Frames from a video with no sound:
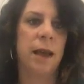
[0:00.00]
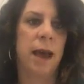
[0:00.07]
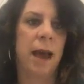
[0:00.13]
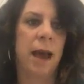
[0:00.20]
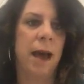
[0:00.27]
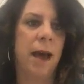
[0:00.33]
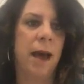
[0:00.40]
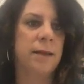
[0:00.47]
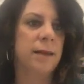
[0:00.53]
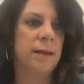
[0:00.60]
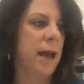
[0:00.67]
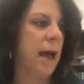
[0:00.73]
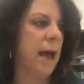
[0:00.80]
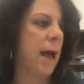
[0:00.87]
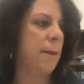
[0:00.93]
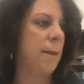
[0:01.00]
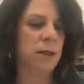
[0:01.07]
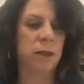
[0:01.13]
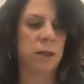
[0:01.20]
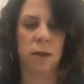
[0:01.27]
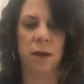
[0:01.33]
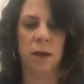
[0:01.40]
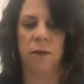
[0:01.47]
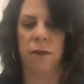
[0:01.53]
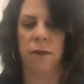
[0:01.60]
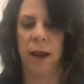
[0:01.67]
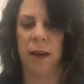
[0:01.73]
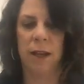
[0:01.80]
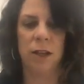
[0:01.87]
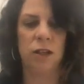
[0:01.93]
has absolute
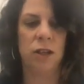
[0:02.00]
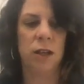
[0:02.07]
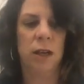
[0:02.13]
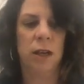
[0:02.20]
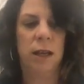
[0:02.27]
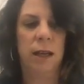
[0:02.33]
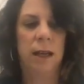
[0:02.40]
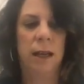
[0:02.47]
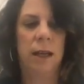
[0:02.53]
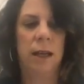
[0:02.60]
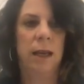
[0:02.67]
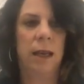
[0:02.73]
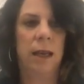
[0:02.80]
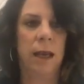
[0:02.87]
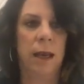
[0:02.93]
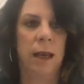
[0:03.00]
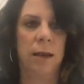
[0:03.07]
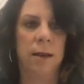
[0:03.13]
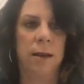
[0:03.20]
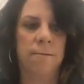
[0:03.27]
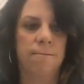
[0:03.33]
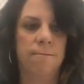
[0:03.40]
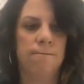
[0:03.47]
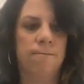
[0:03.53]
advantage in